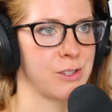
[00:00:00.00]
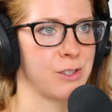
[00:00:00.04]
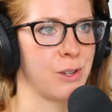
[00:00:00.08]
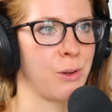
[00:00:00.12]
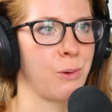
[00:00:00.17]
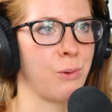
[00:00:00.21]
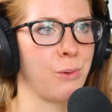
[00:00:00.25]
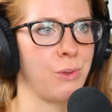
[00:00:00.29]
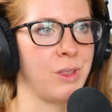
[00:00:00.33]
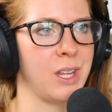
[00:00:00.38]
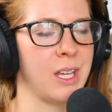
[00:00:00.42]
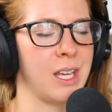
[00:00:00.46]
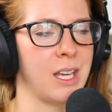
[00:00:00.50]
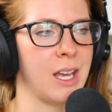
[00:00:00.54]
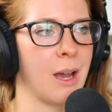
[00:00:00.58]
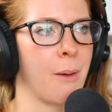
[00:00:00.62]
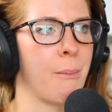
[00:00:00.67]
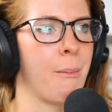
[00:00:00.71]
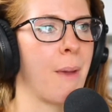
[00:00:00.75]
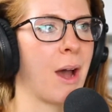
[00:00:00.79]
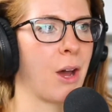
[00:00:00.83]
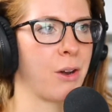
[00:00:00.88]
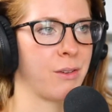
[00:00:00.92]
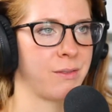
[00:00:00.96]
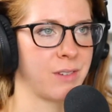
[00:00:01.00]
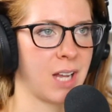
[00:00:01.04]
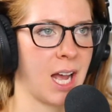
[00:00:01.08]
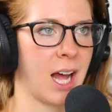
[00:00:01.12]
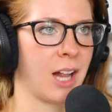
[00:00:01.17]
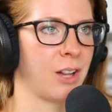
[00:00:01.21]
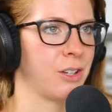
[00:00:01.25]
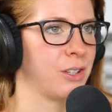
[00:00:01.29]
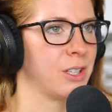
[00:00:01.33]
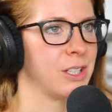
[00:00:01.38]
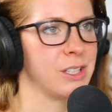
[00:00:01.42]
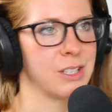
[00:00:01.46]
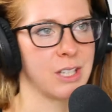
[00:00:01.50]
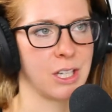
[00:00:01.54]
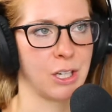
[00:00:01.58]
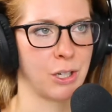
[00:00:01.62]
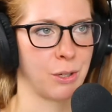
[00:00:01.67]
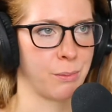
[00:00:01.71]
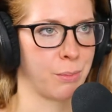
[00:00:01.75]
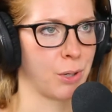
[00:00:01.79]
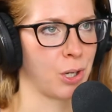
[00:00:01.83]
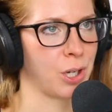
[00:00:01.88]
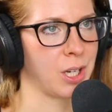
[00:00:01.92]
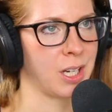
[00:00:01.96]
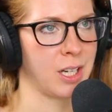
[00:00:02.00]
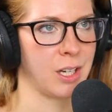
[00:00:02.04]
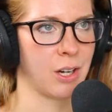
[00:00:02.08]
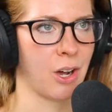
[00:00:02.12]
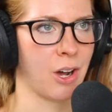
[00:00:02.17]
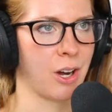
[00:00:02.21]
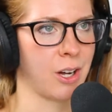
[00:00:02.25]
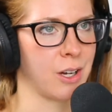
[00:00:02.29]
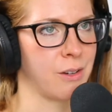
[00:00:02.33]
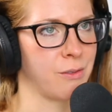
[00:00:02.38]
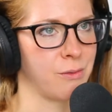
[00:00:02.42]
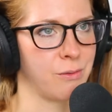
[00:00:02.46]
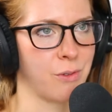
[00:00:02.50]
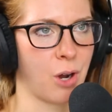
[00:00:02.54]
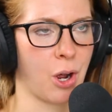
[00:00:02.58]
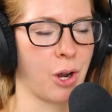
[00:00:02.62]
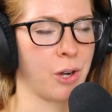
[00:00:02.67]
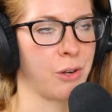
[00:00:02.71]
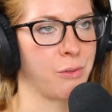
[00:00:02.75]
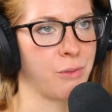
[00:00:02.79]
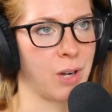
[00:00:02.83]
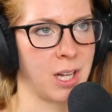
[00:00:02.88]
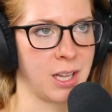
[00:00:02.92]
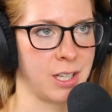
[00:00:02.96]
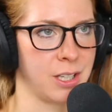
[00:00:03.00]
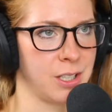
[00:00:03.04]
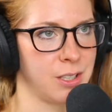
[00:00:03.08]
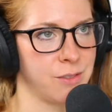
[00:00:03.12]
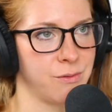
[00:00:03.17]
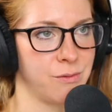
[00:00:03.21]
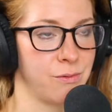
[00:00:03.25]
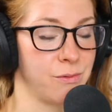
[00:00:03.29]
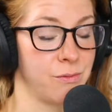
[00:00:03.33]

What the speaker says: so the amount of calories that you're burning on a really